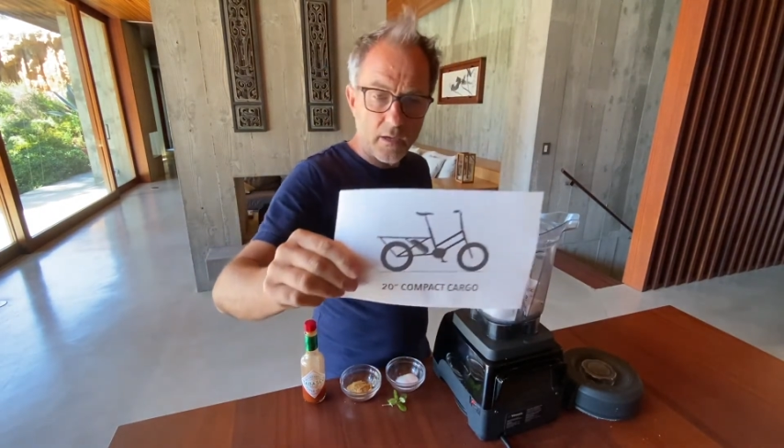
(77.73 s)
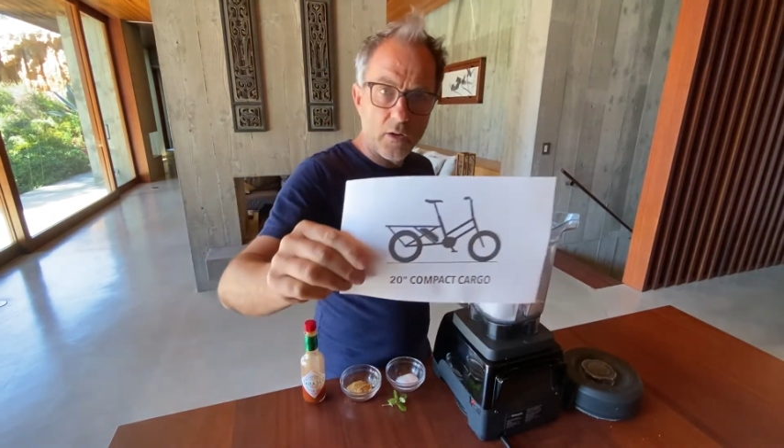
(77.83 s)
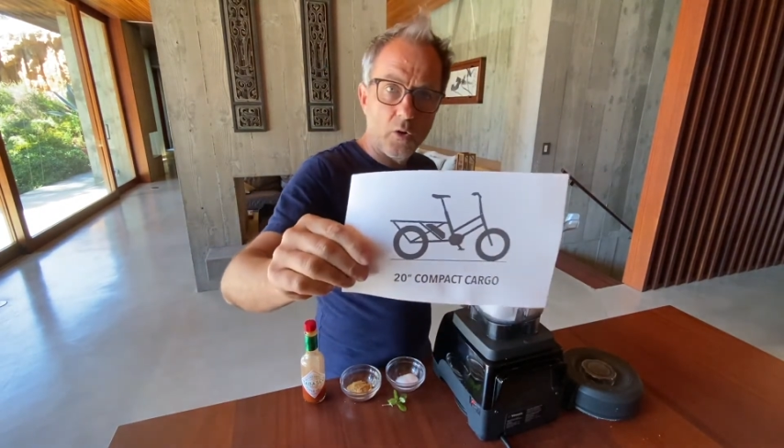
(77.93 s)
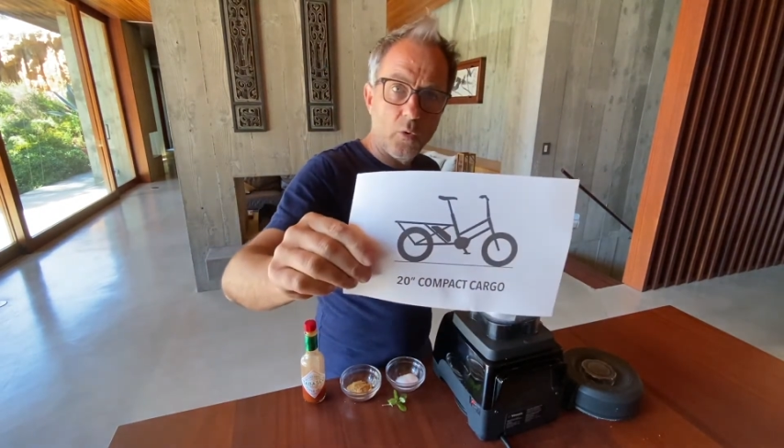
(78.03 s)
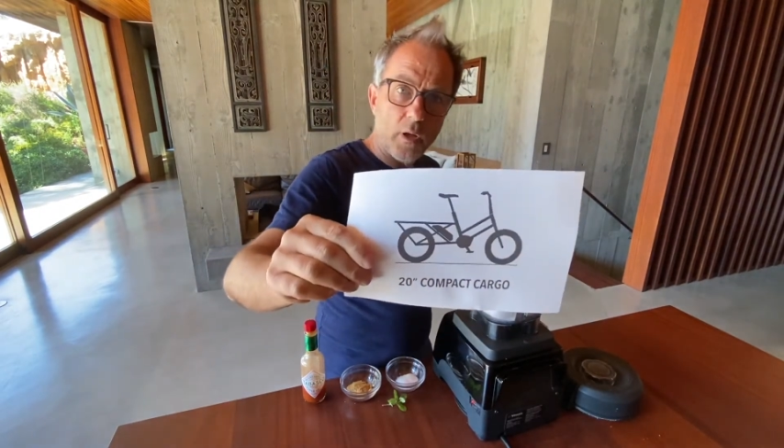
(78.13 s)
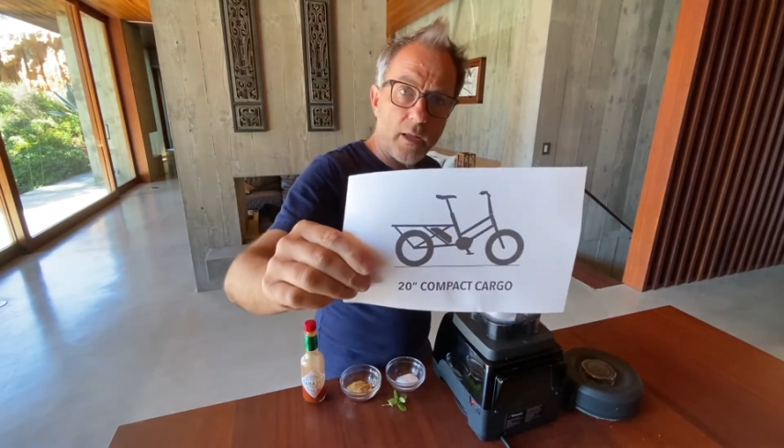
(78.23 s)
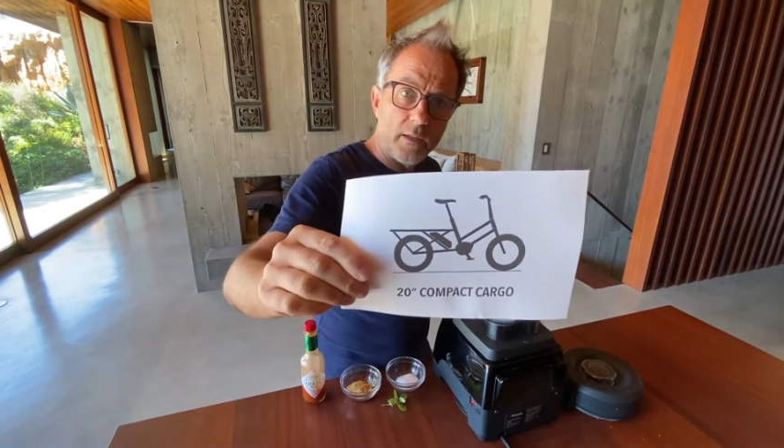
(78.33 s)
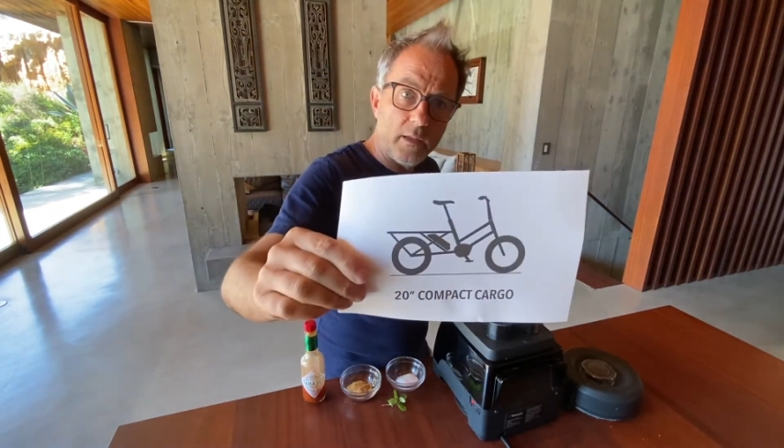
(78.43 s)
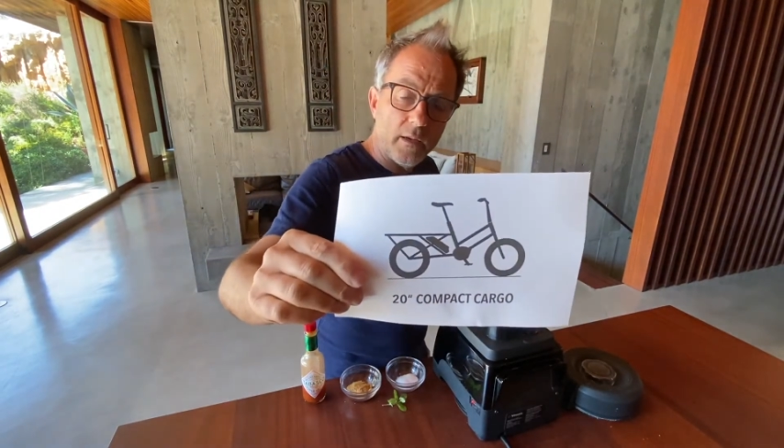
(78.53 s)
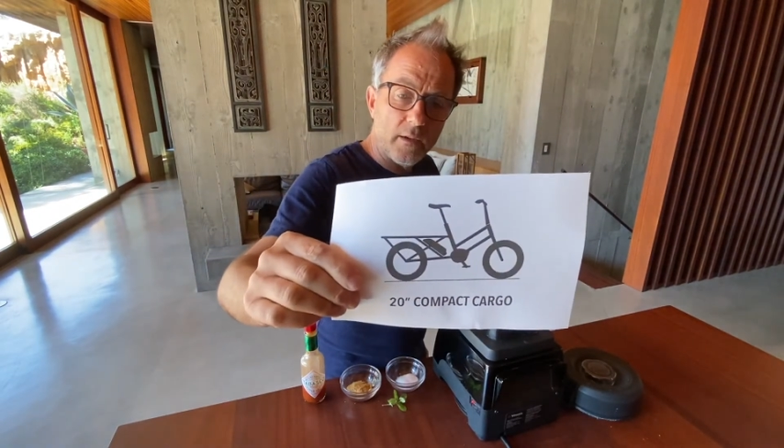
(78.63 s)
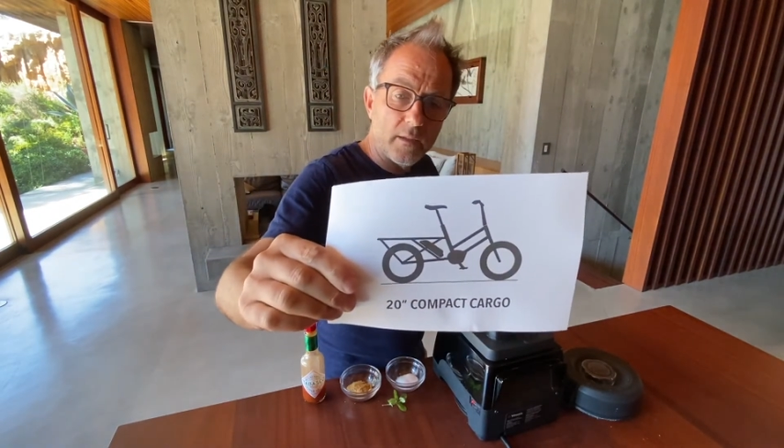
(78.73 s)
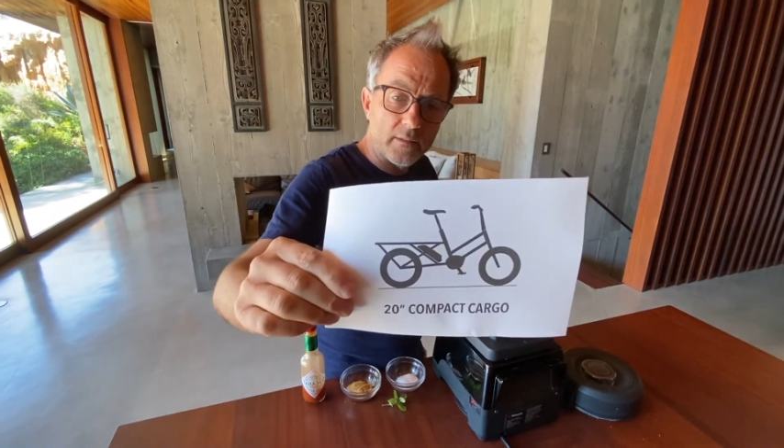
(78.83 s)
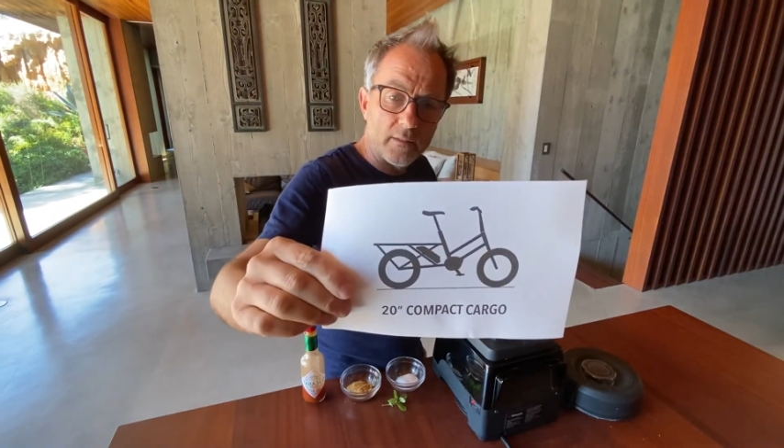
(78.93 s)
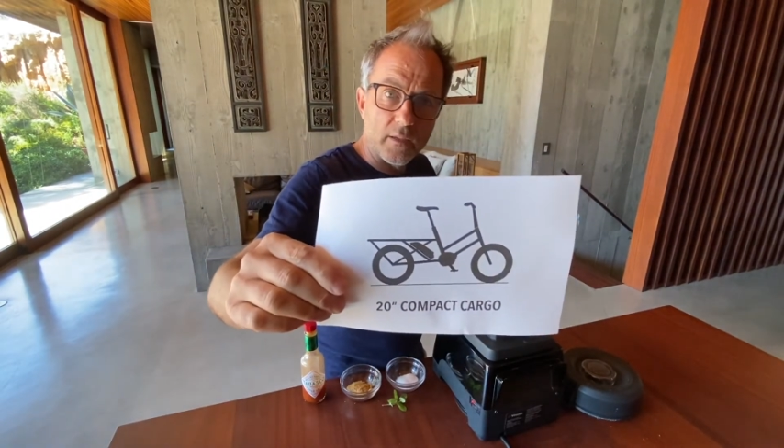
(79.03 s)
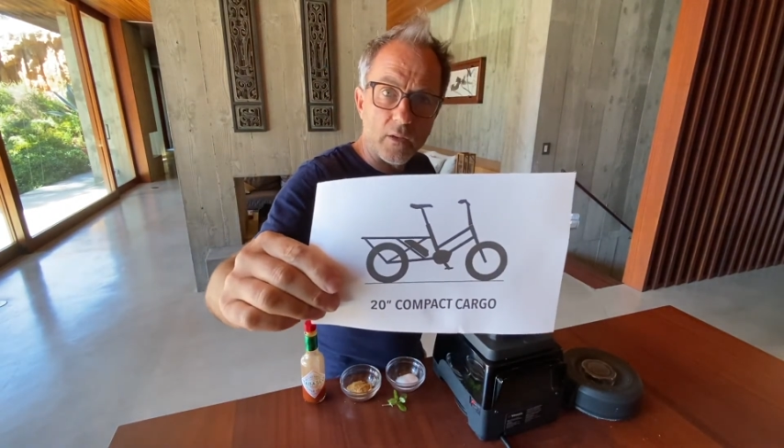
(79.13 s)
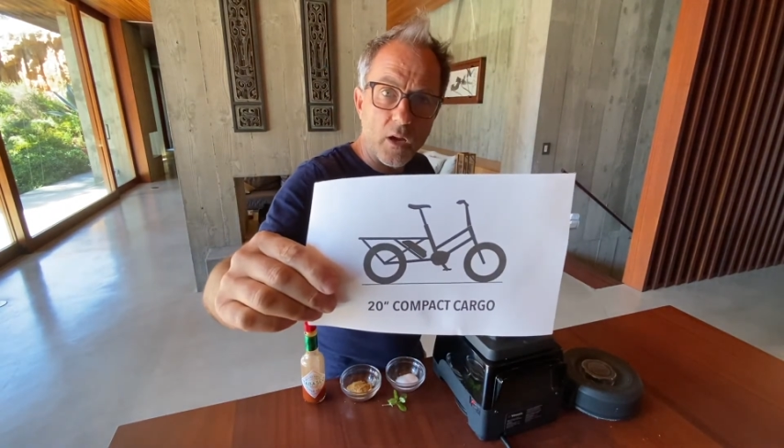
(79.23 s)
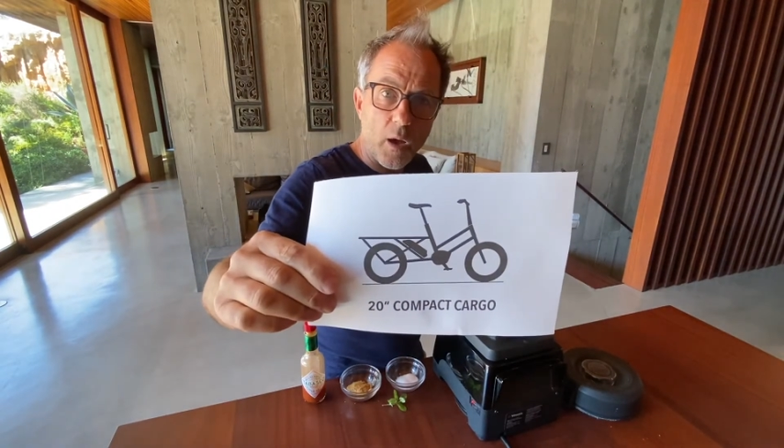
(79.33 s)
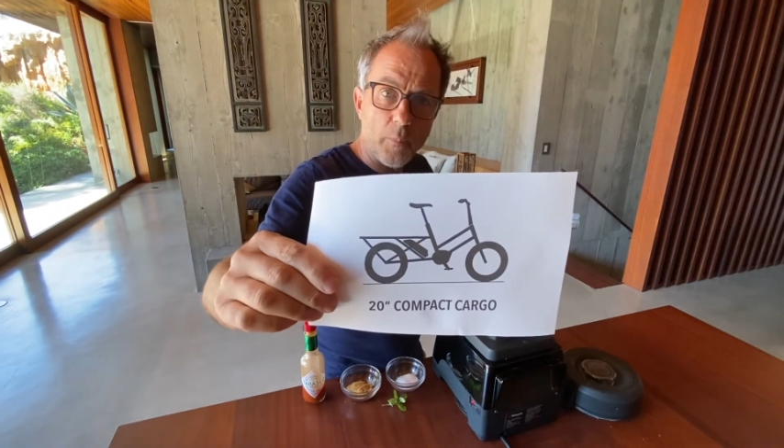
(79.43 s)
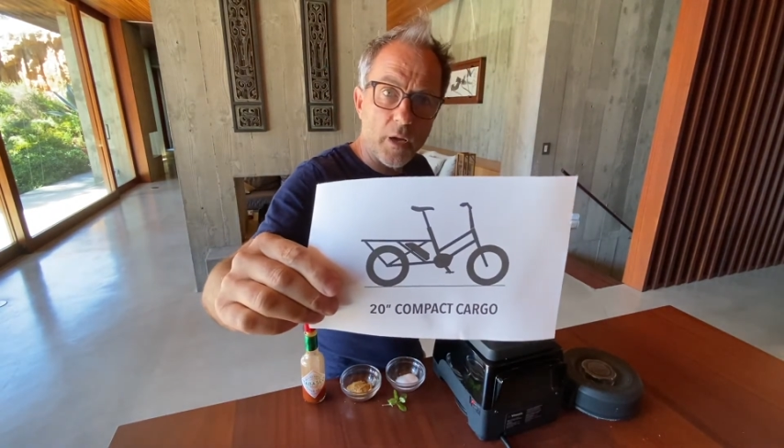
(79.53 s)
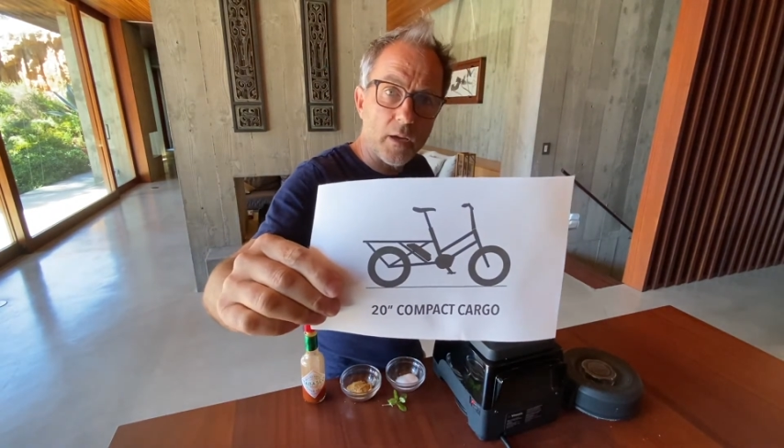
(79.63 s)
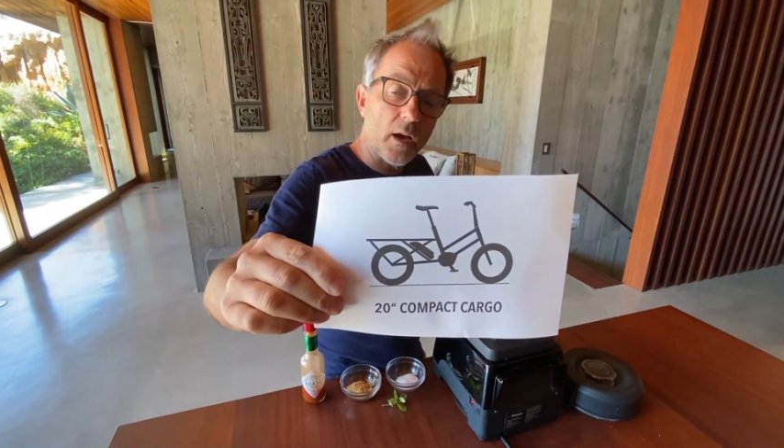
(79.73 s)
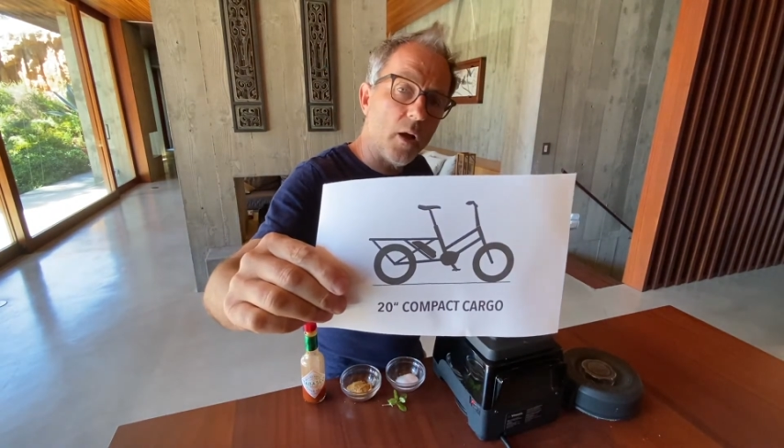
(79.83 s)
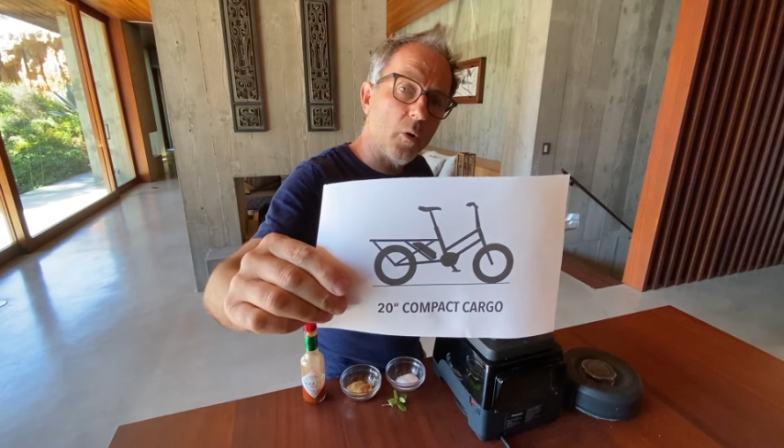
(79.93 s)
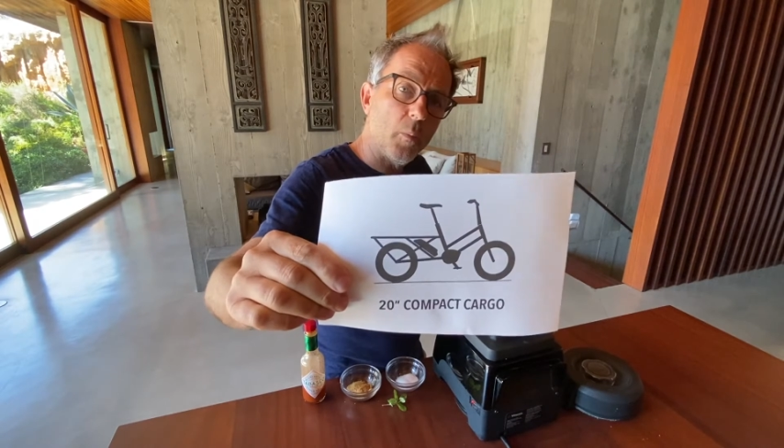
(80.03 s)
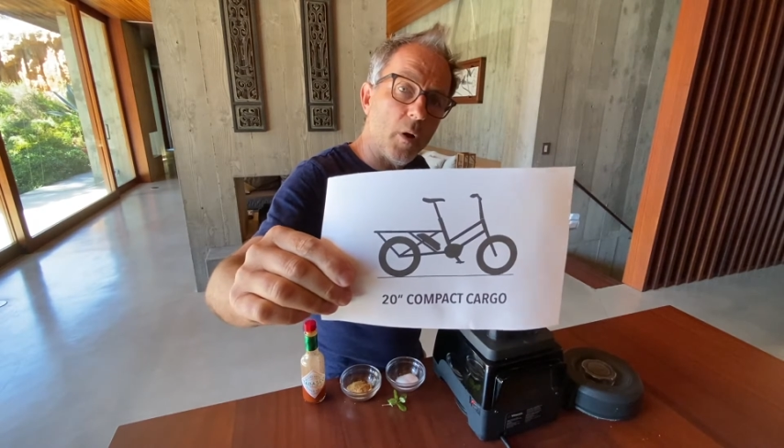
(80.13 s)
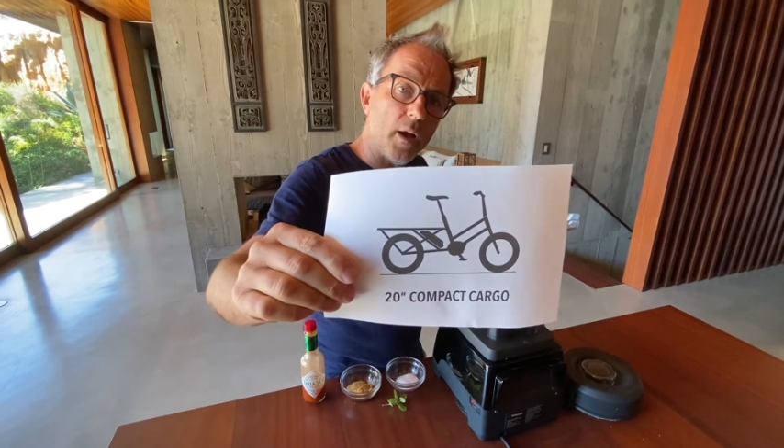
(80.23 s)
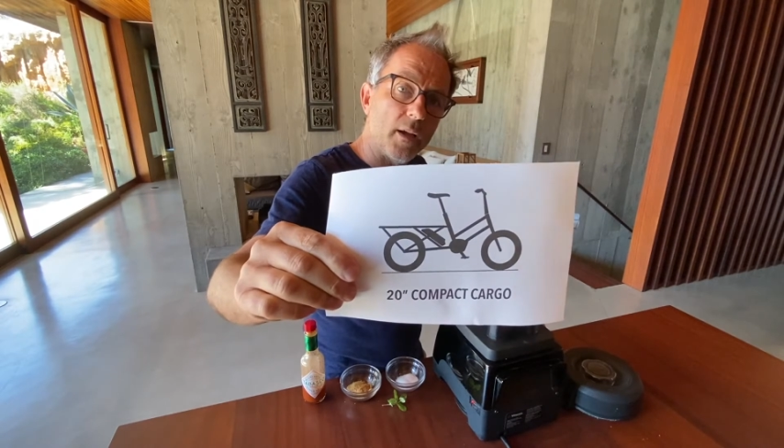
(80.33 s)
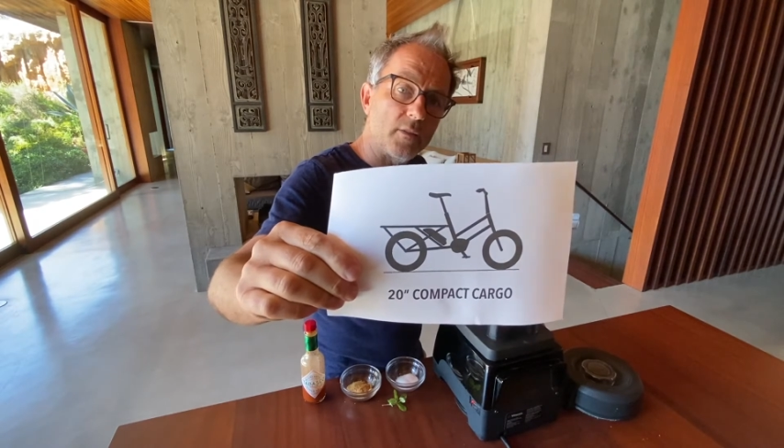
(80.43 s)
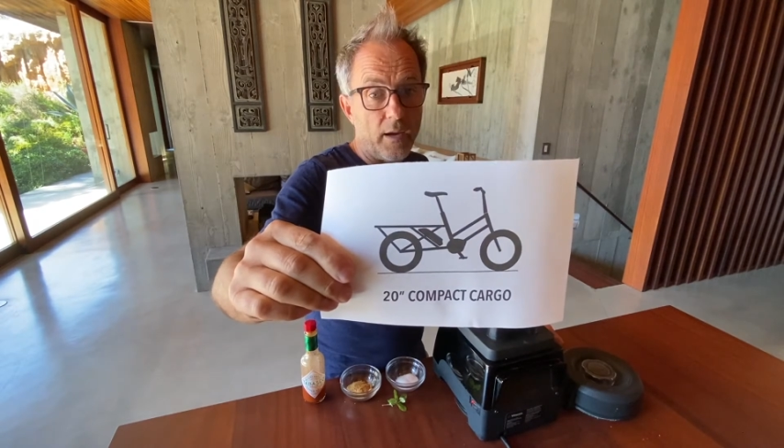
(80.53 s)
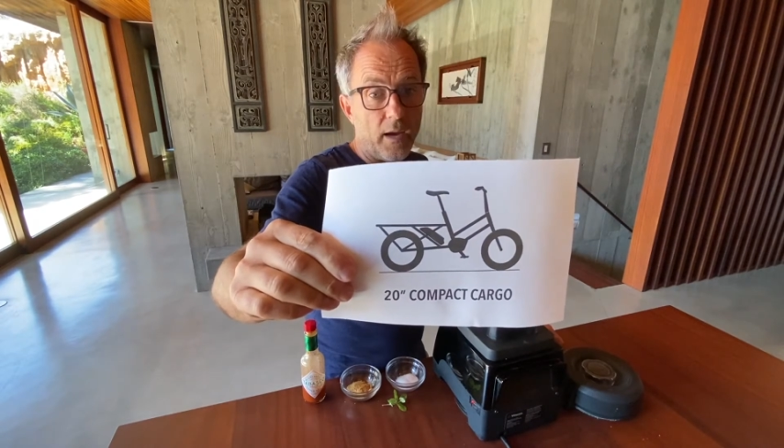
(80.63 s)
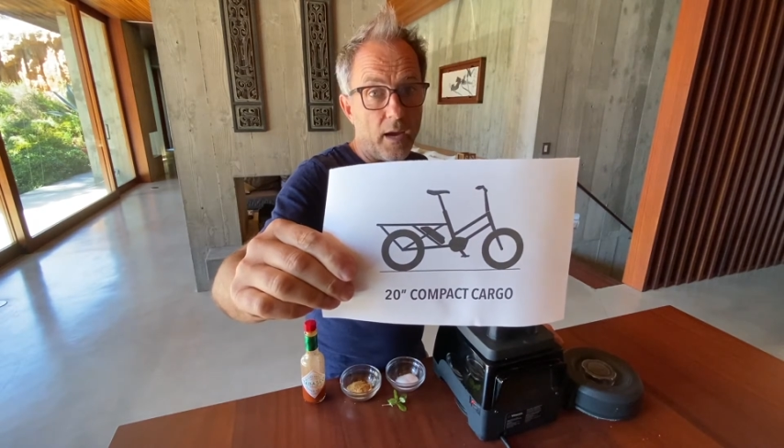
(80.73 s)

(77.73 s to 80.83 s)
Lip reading: cool idea. It's a compact cargo bike.